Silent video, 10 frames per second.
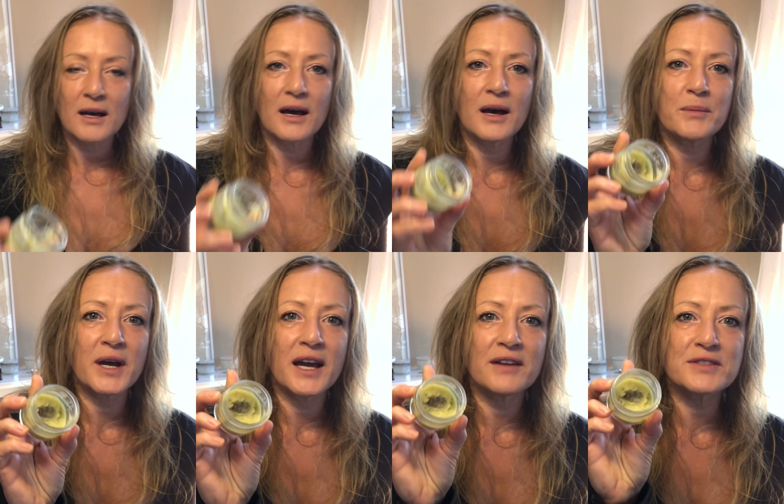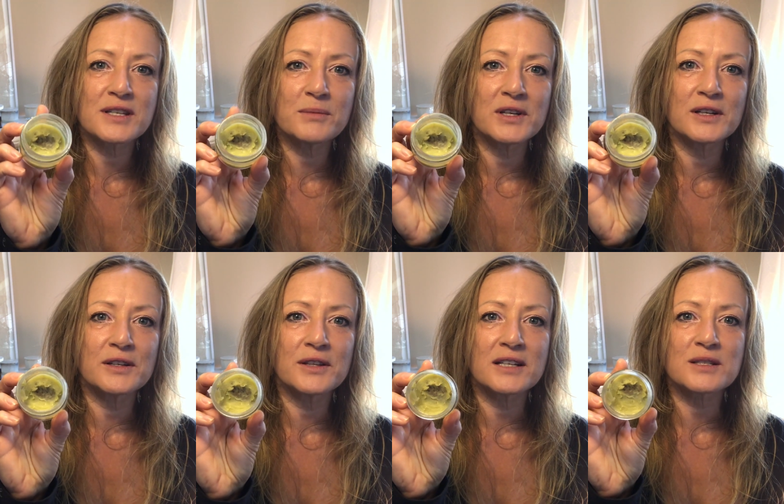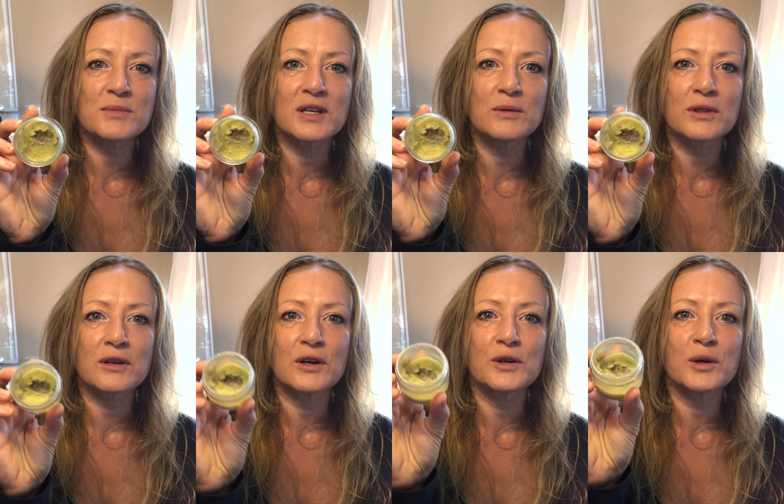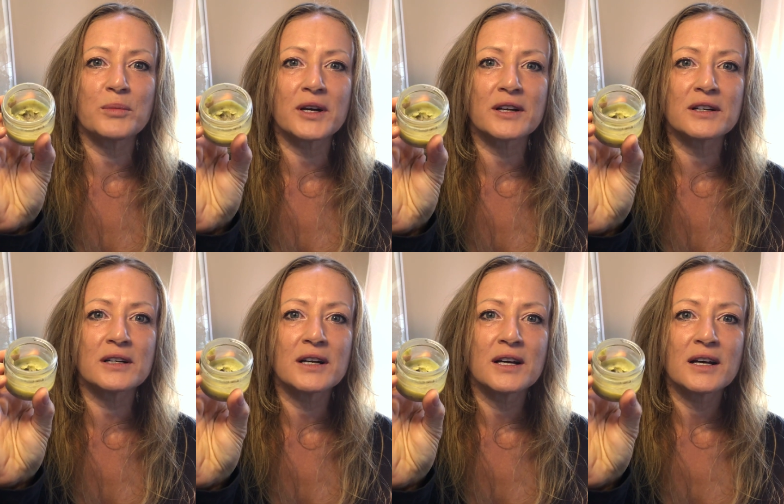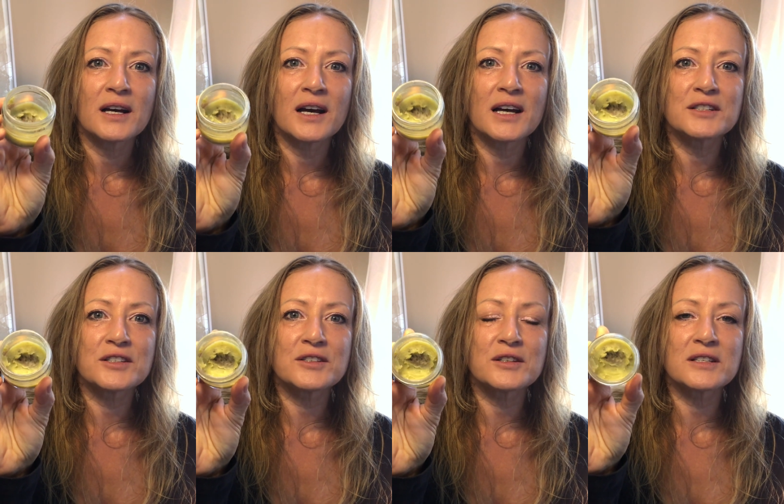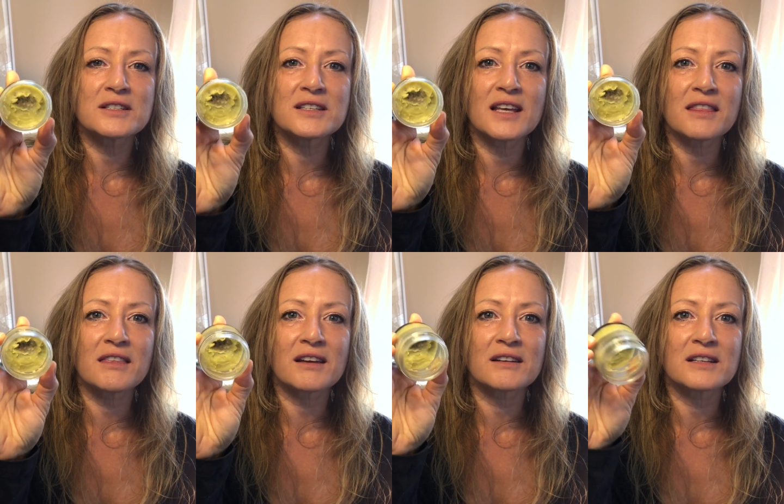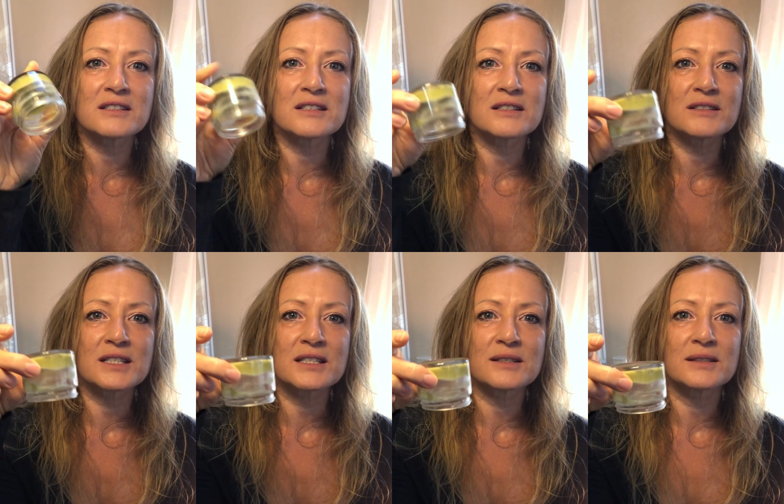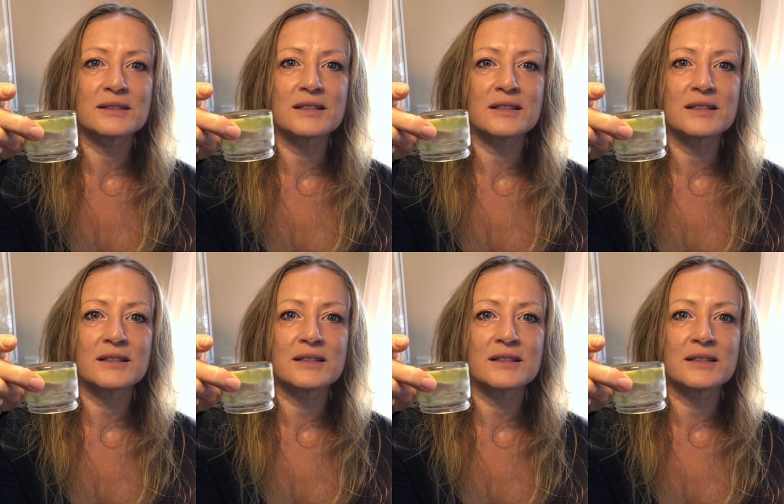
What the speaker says: I have some here that's made with cocoa butter, just so you can see that thickness. It's,